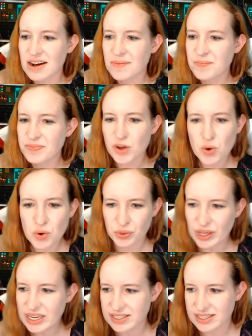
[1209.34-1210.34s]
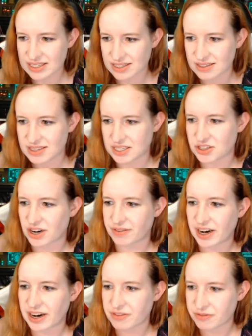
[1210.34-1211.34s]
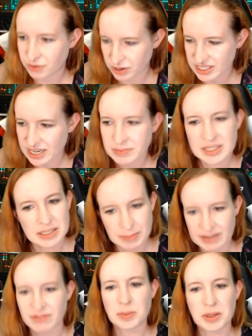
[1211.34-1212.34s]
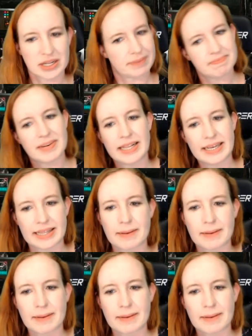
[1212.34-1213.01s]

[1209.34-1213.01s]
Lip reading: Ooh, thanks, D Starfire. 4 times the speed of a bullet. I like that.